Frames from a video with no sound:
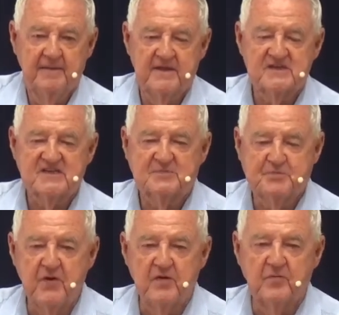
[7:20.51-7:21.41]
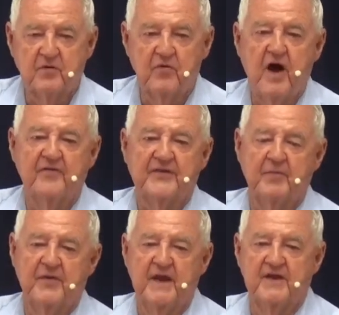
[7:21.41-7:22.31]
The spirit will rise up
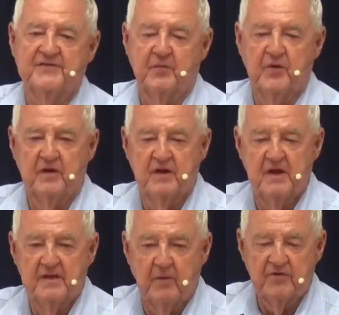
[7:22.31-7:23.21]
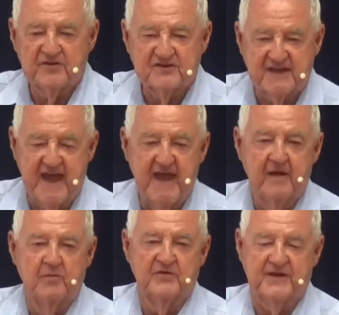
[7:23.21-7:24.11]
within us that will that we'll stand
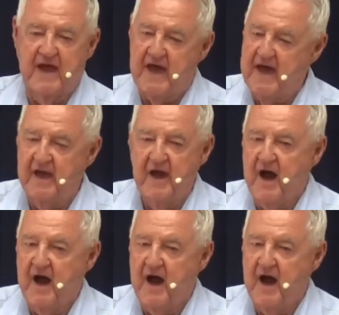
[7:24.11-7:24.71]
and we'll say, Hey,